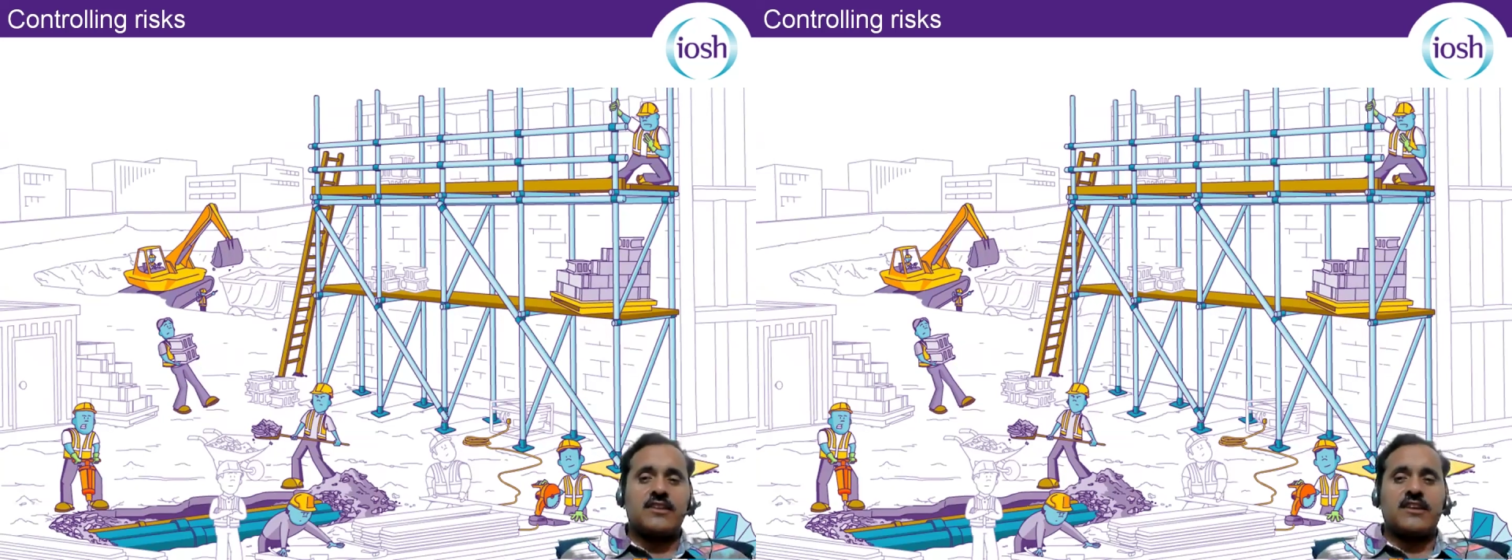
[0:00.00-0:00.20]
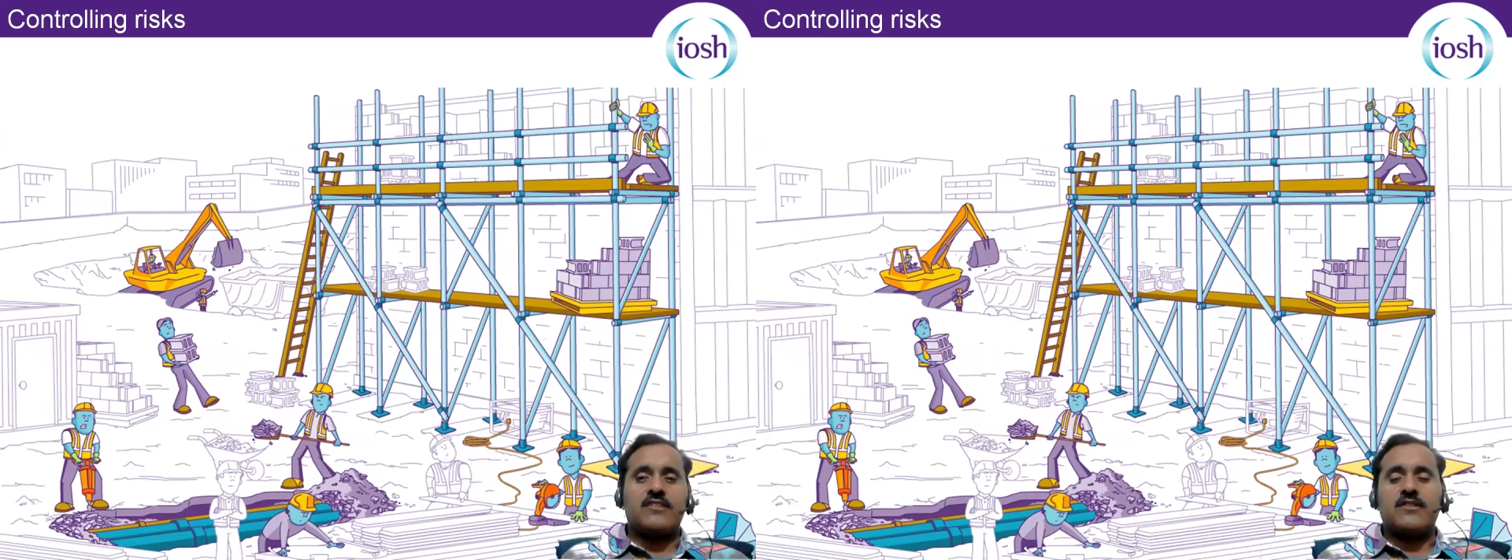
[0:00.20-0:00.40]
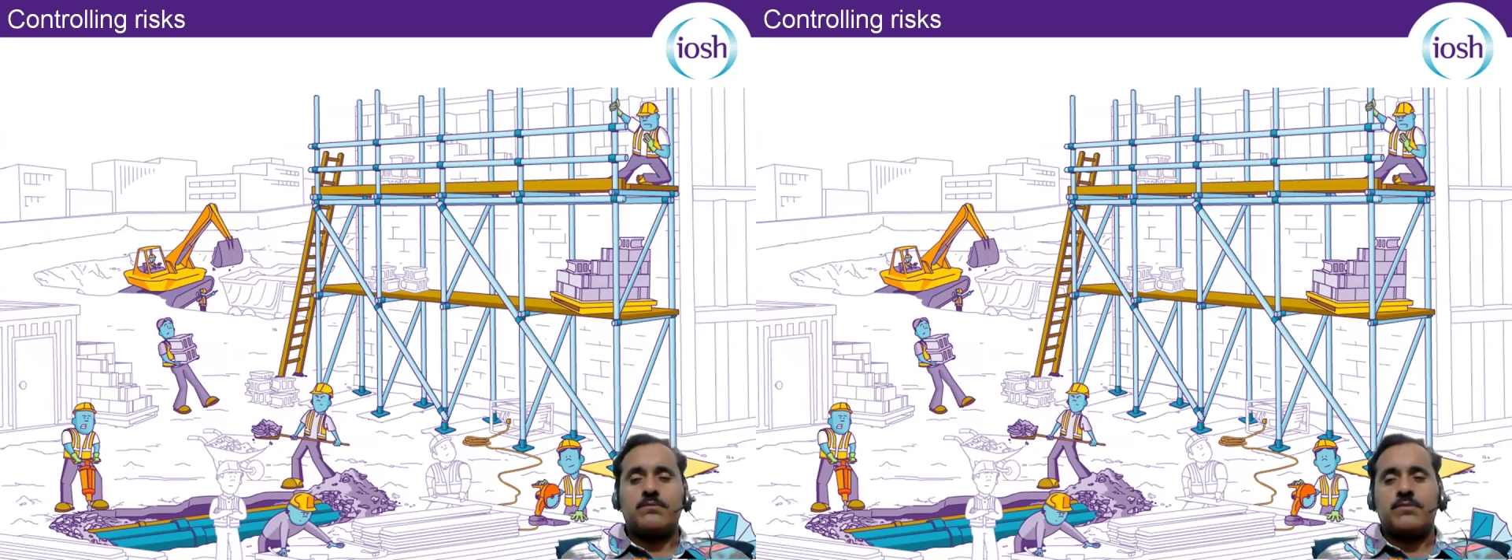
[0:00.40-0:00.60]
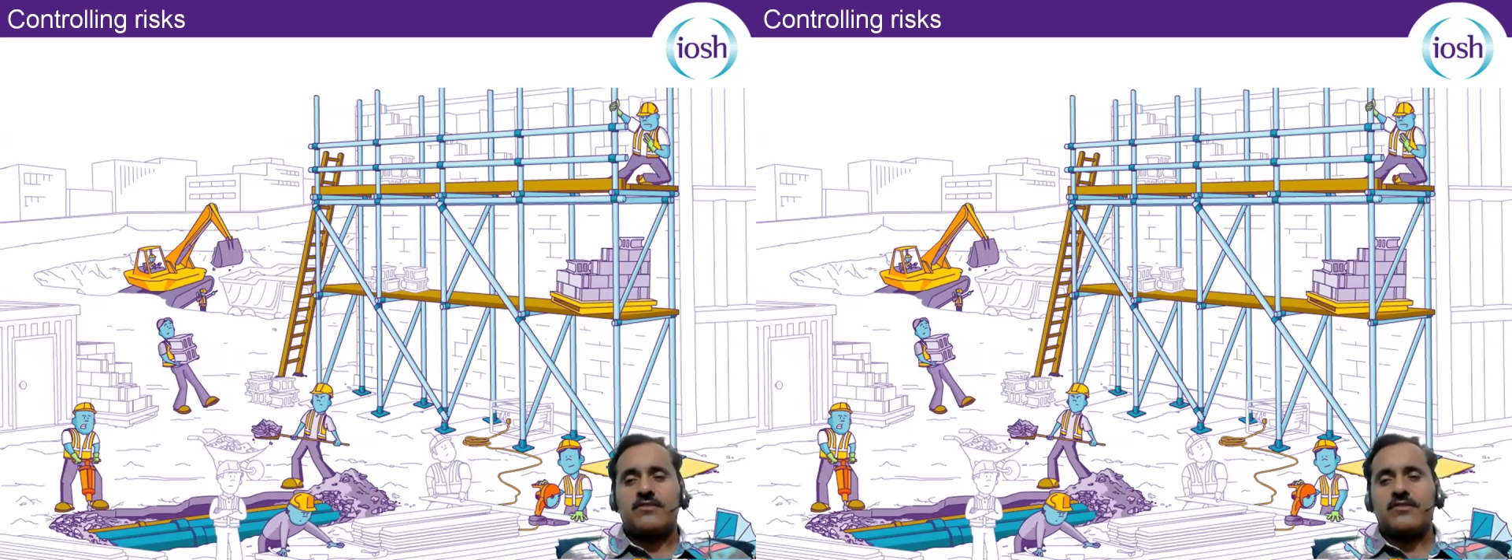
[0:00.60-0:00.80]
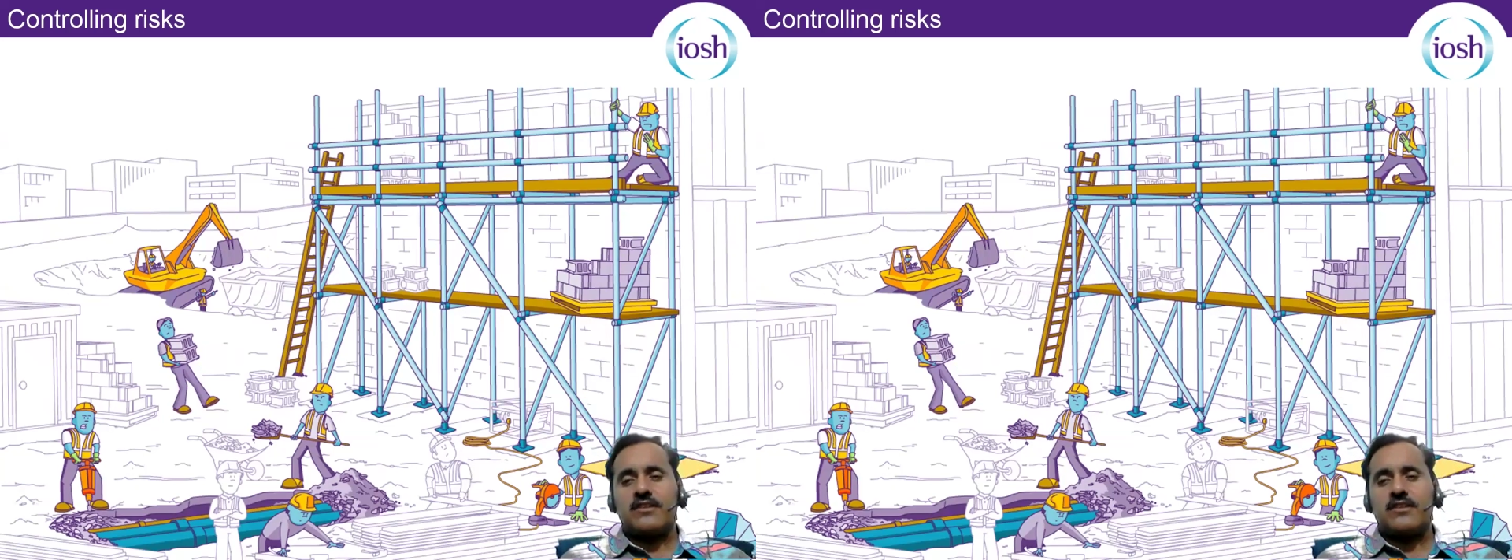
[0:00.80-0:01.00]
There is a
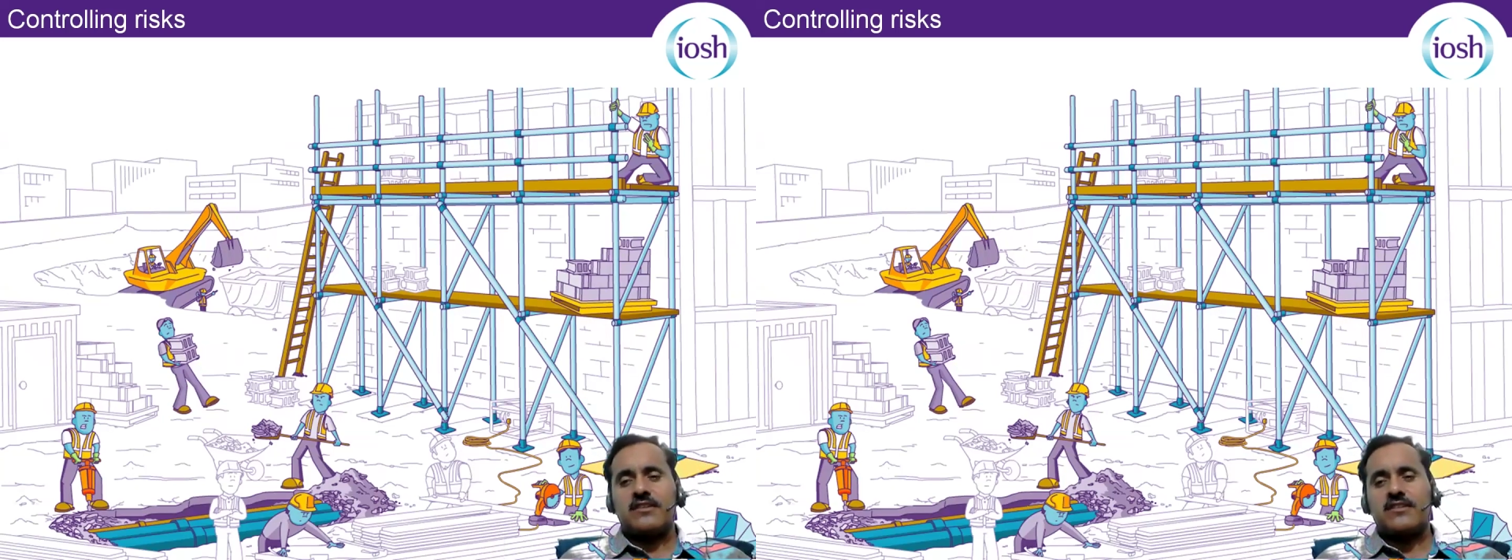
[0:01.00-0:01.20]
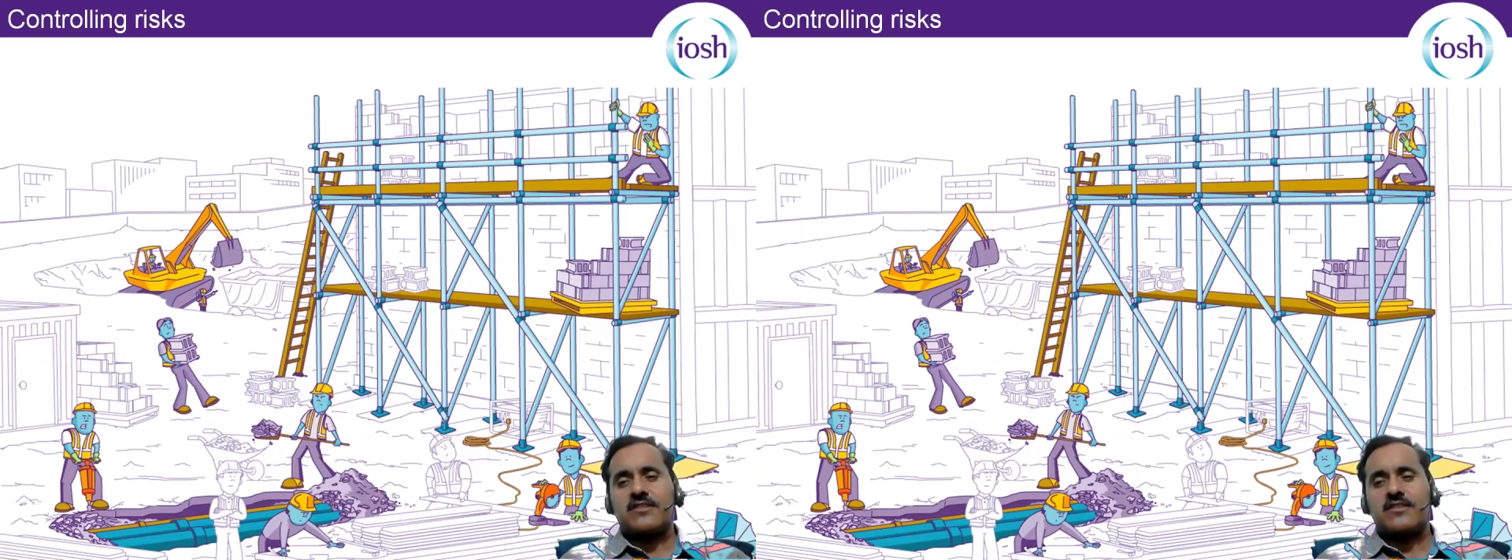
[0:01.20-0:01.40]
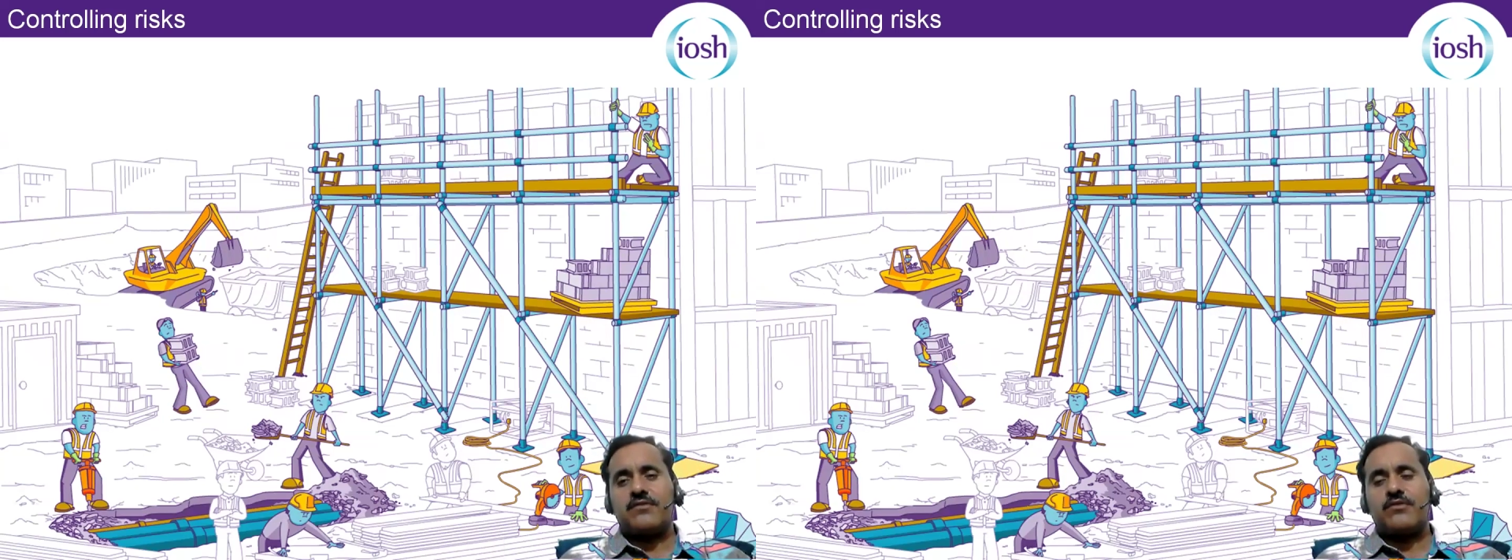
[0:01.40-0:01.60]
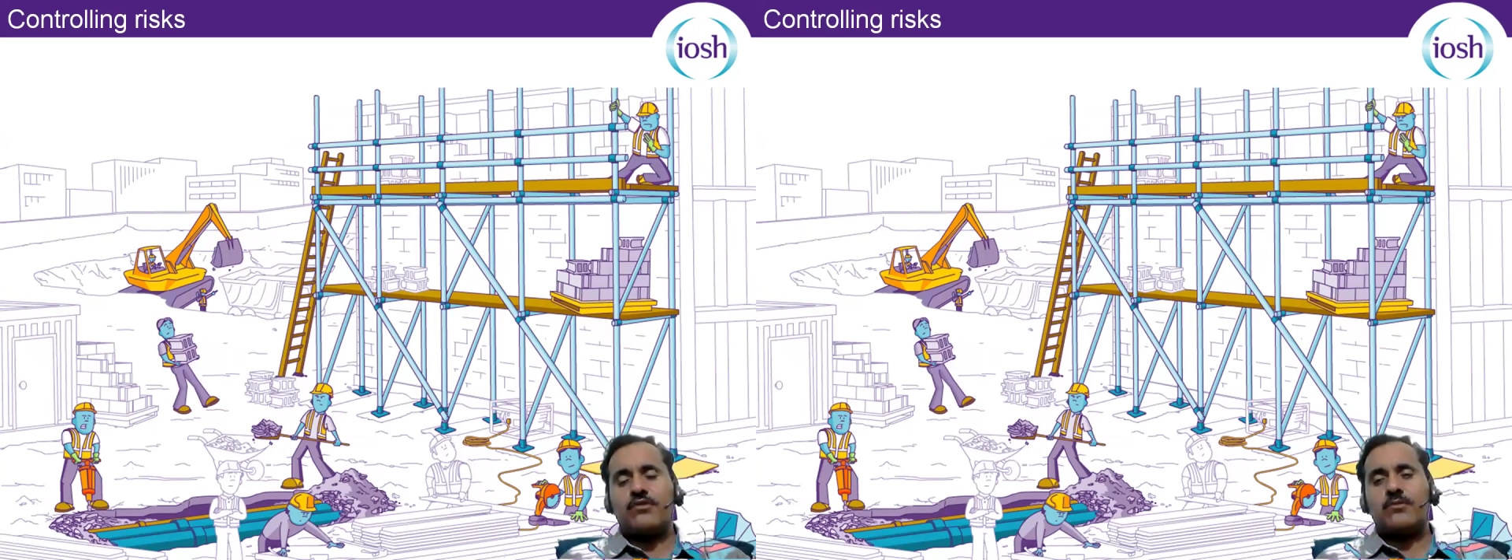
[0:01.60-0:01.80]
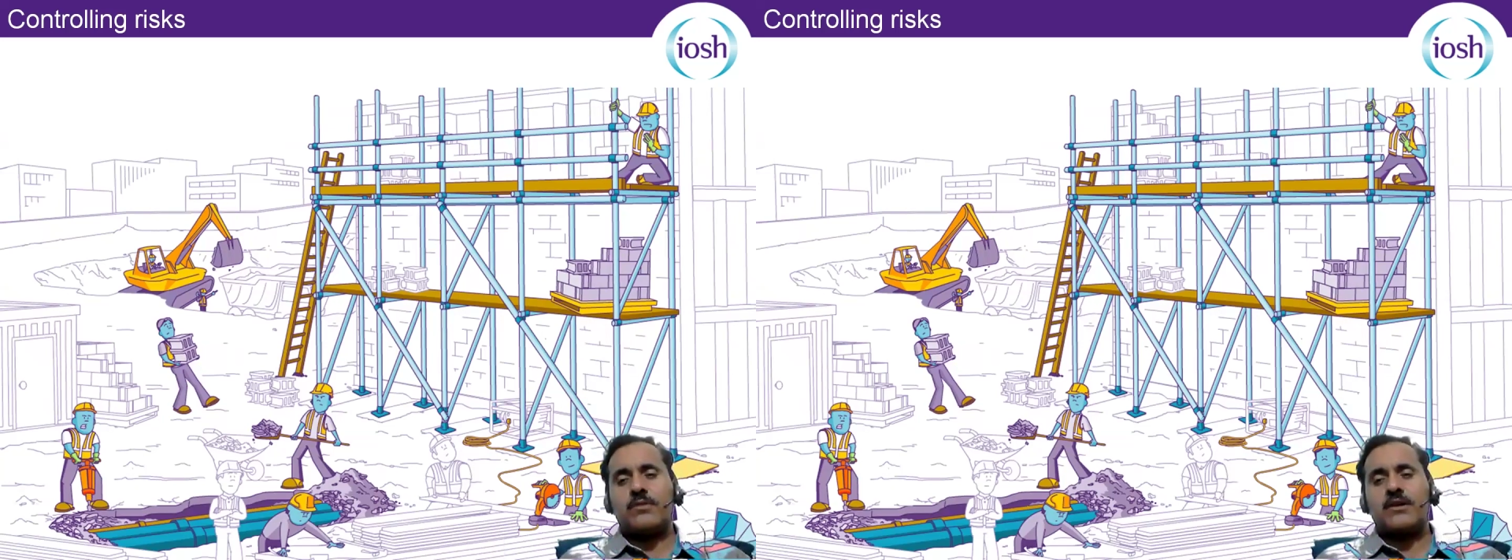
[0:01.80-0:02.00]
person on the
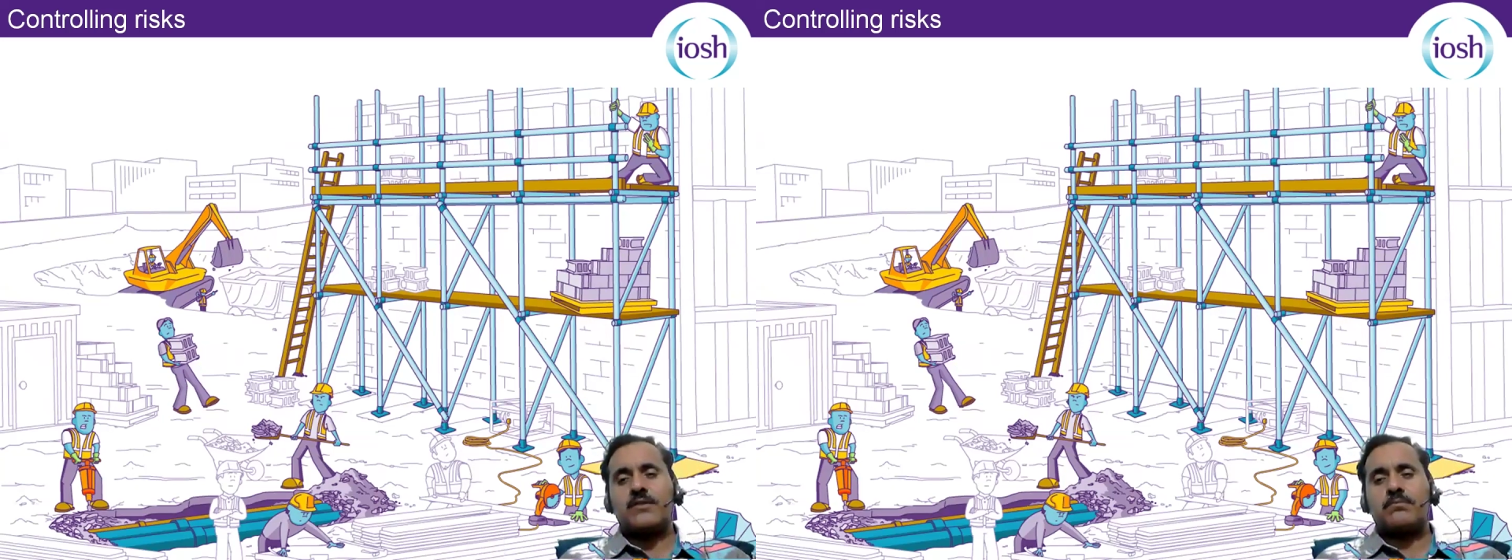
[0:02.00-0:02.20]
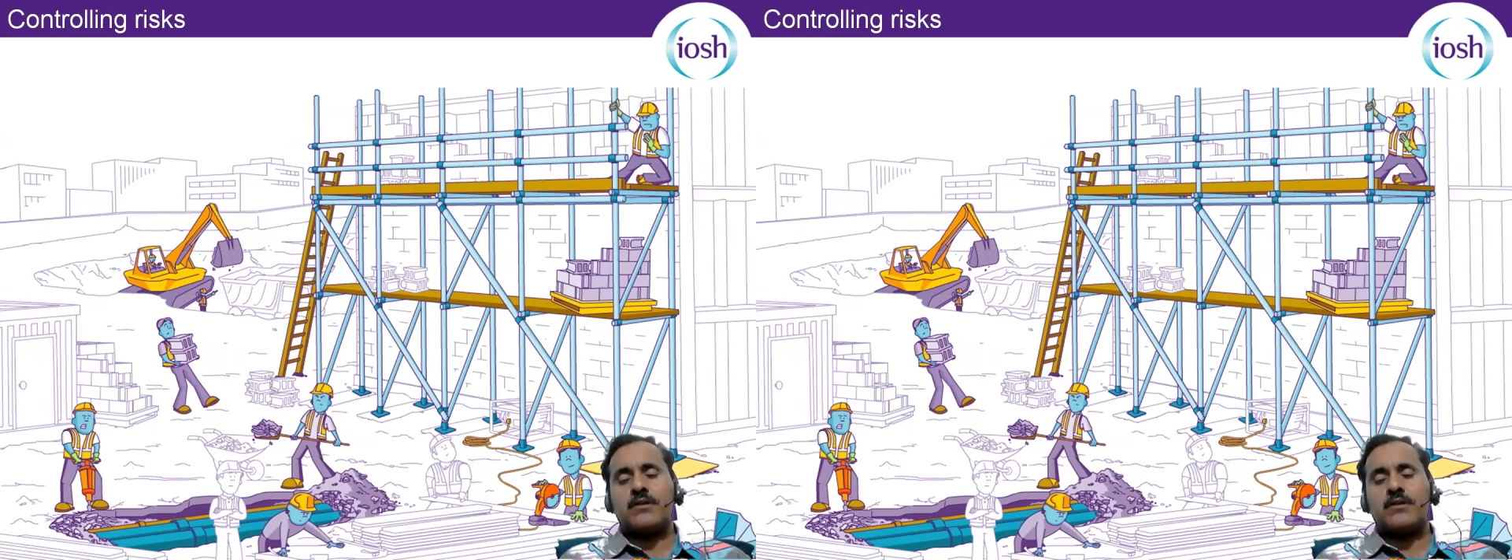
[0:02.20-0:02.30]
scaffold, but